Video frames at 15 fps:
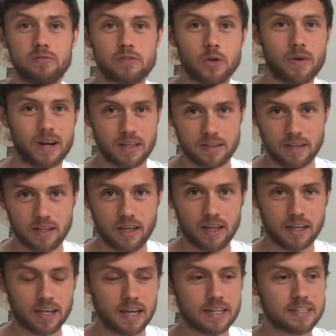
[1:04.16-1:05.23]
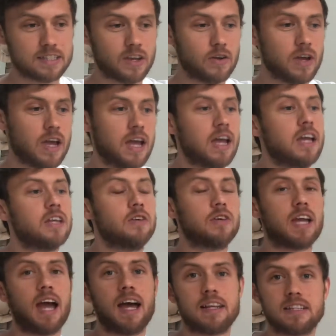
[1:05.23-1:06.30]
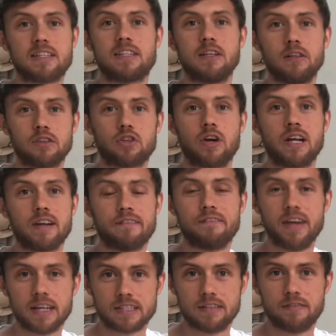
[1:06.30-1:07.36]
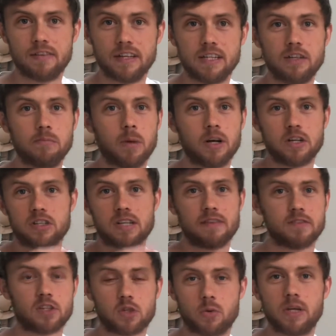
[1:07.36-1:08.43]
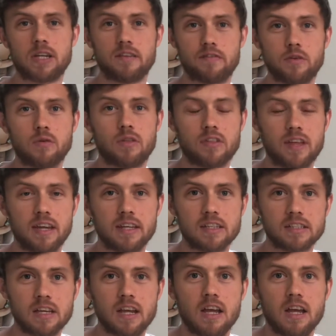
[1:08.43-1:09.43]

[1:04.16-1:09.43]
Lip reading: do anything, okay? So you can still train effectively, you might just have to tweak a few things,